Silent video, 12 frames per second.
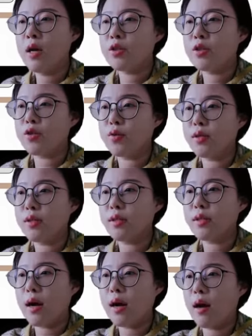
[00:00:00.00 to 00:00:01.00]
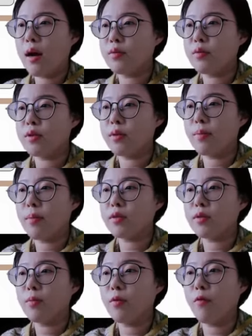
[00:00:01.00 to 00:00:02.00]
Students are
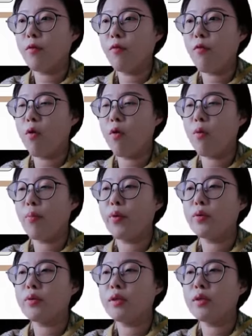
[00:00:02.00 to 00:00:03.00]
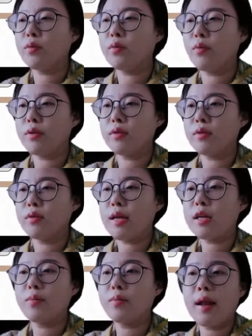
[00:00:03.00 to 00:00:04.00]
responsible for building with the
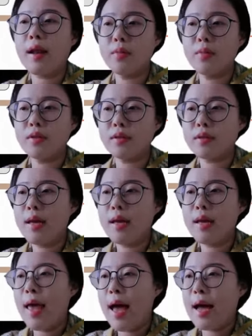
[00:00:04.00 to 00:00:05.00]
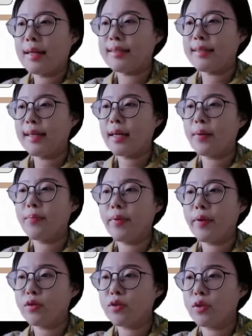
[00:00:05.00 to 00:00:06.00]
tangible elements and taking
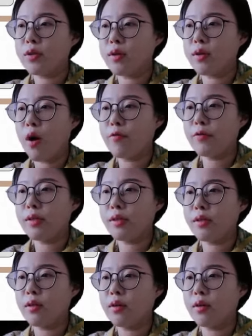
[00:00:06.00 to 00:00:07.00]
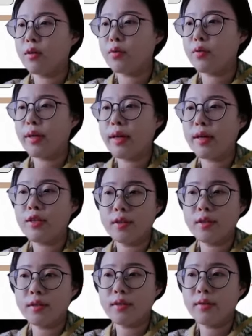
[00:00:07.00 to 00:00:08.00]
pictures of their
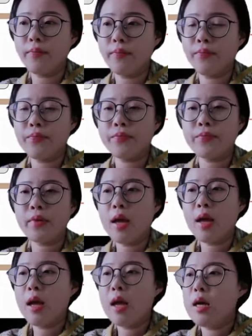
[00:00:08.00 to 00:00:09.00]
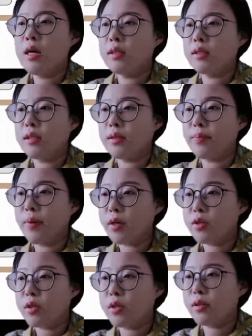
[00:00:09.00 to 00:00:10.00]
creations. The
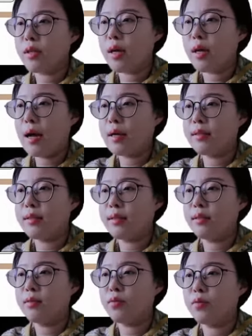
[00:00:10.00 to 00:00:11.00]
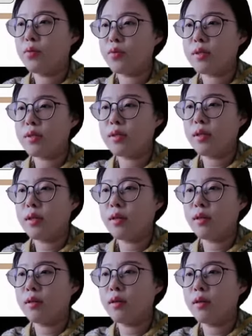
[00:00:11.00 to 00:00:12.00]
pictures are then used
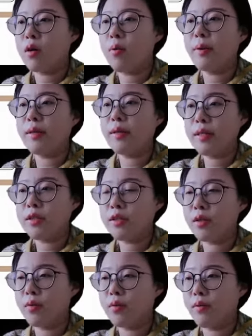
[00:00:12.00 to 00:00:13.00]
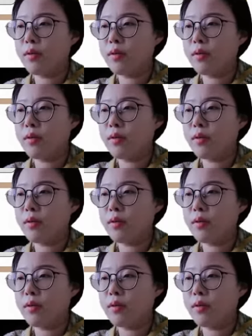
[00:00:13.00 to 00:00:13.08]
in combination